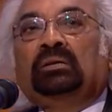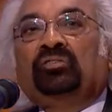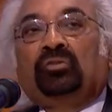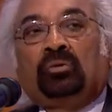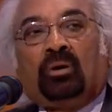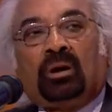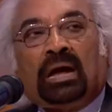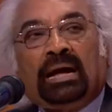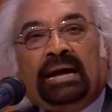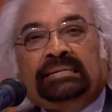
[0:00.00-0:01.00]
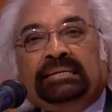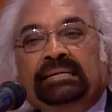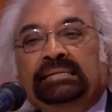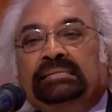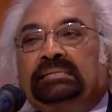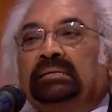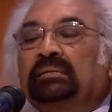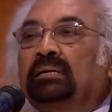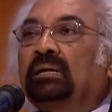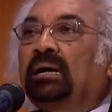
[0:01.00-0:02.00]
so-called I I Ts,
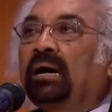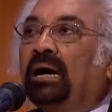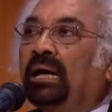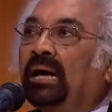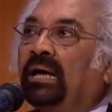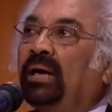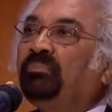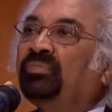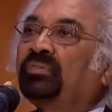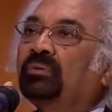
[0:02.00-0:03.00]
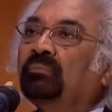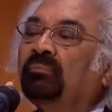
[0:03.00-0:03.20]
I I Ms.